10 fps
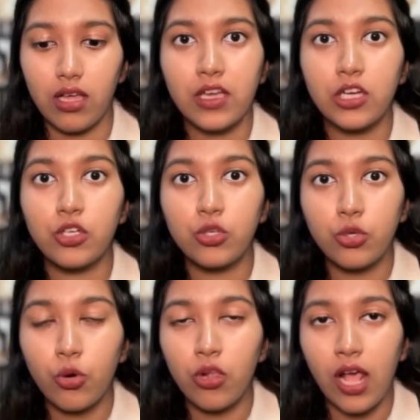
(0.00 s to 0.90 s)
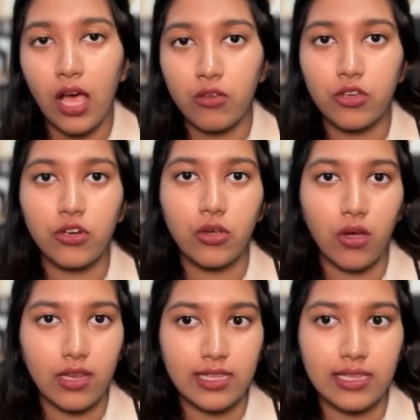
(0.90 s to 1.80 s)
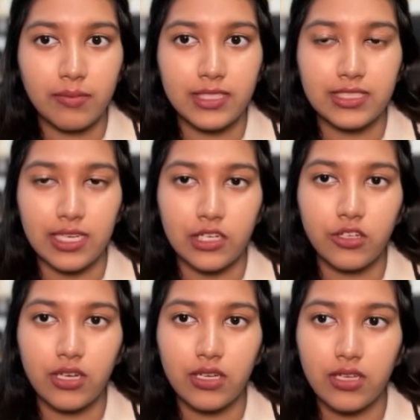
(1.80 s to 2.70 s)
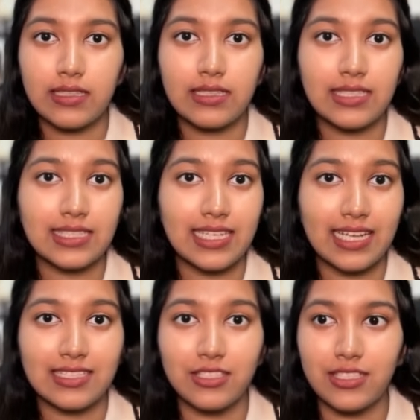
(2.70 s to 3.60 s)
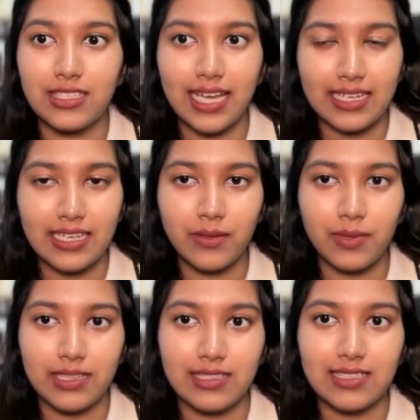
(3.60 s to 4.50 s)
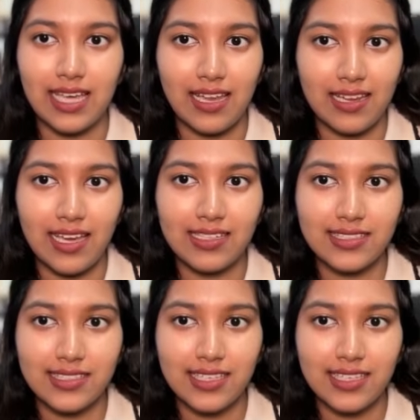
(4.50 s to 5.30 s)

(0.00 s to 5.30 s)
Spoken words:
control how you're calling them, etc. This connects directly with Telnyx.